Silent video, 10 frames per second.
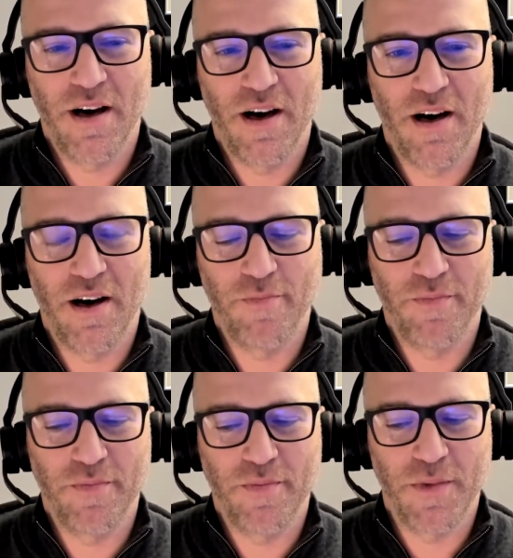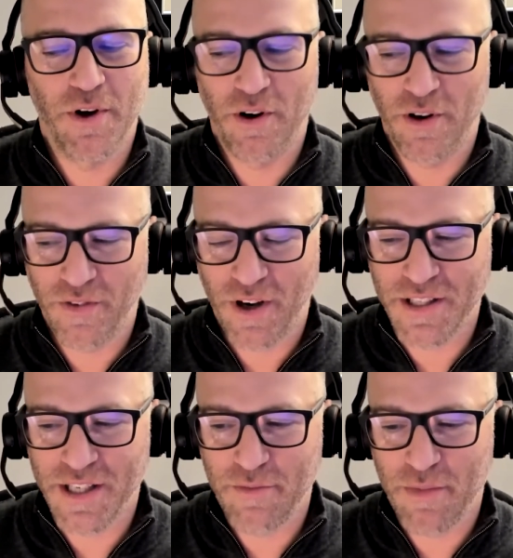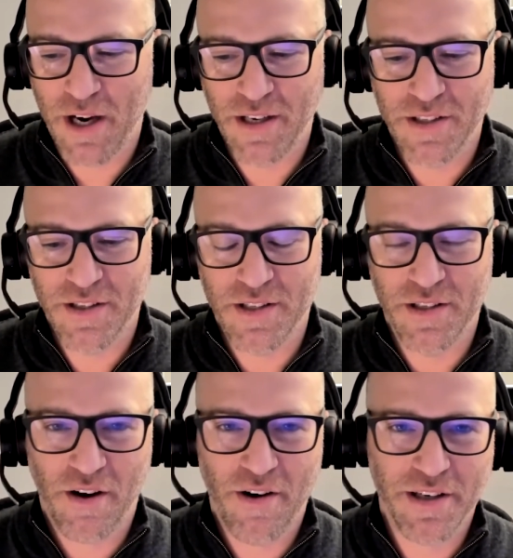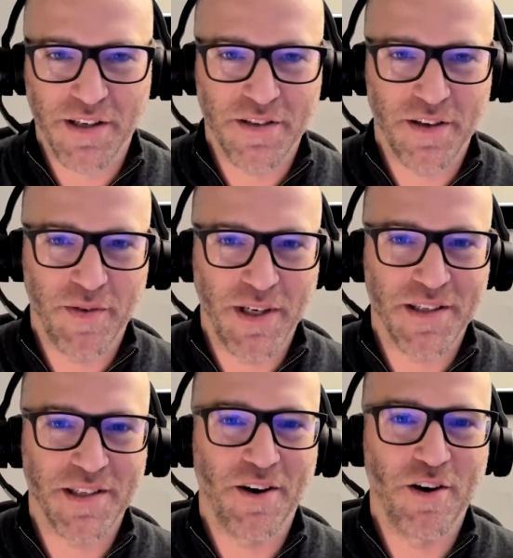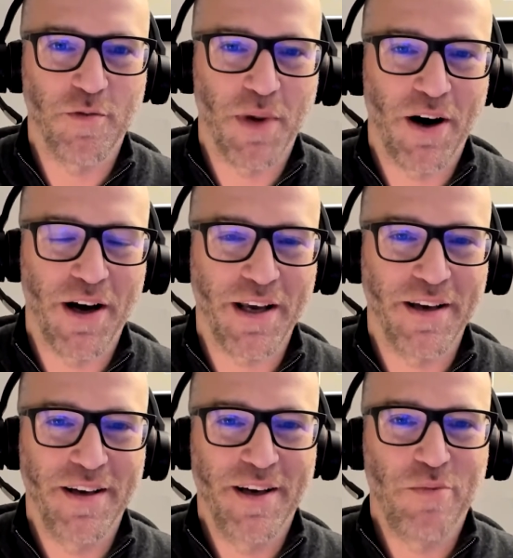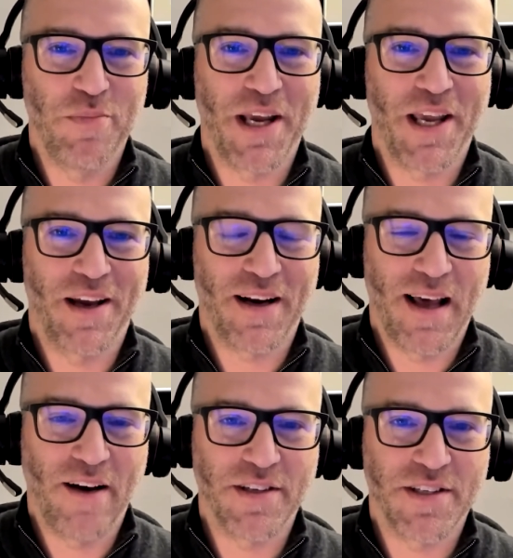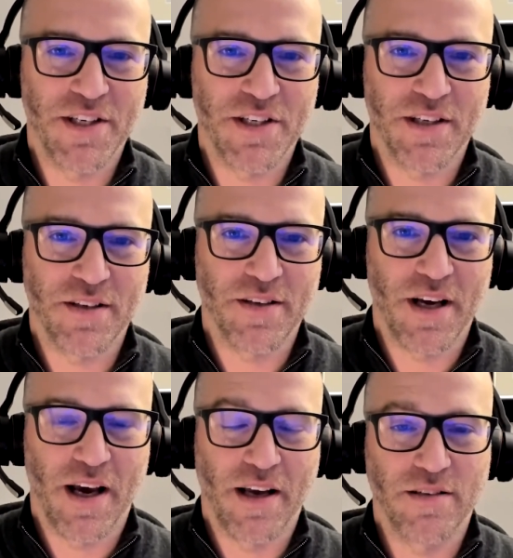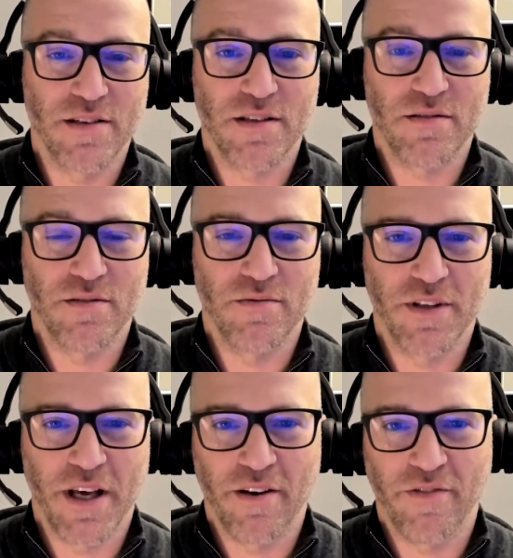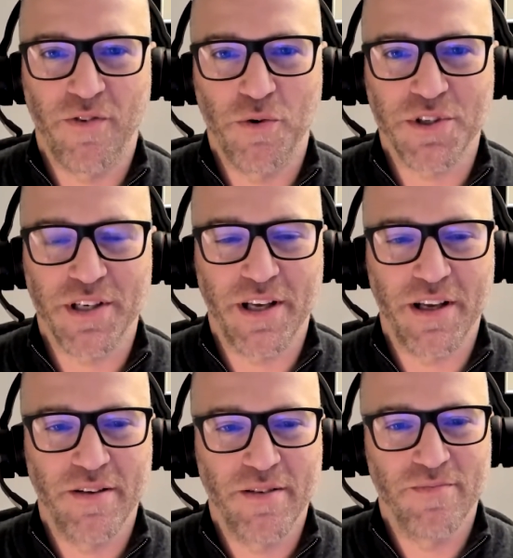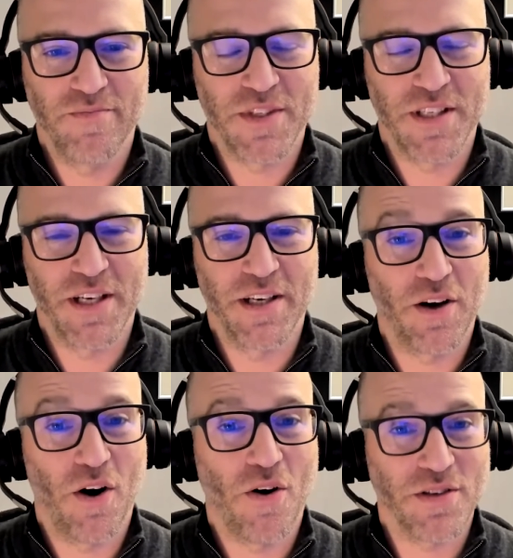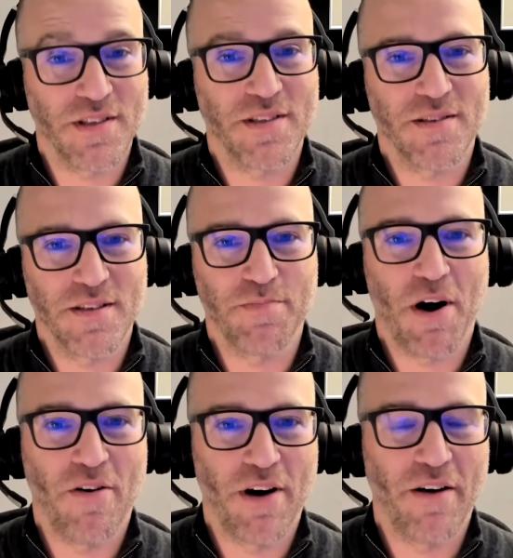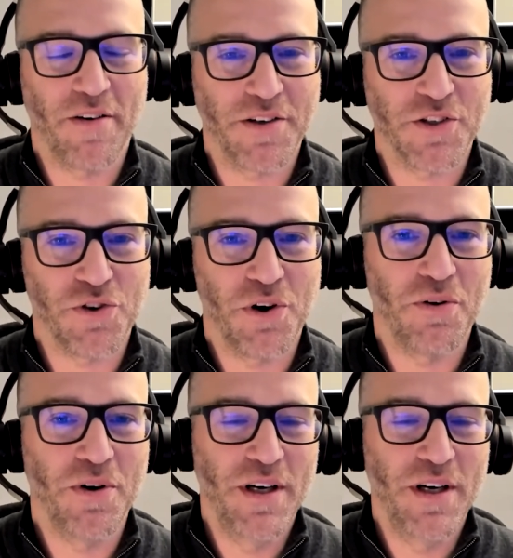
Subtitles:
a lot of IT managers and directors have been stung by making a cloud decision and then unfortunately seeing the costs spiral out of control.